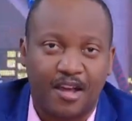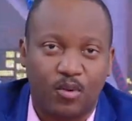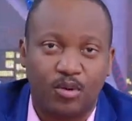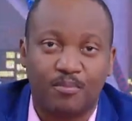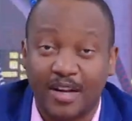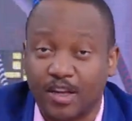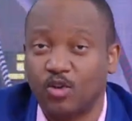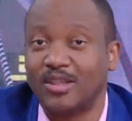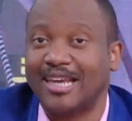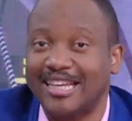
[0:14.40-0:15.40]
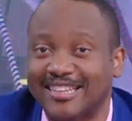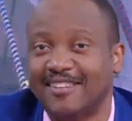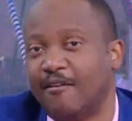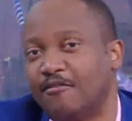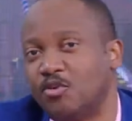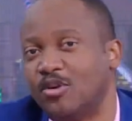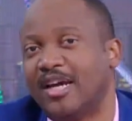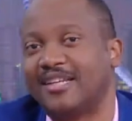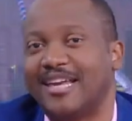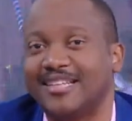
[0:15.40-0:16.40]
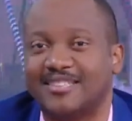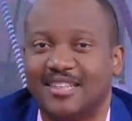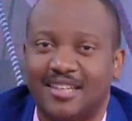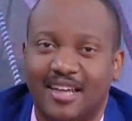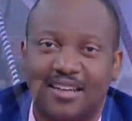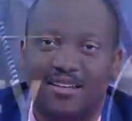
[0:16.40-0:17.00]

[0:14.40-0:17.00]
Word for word: uh, we bring you the interview we had yesterday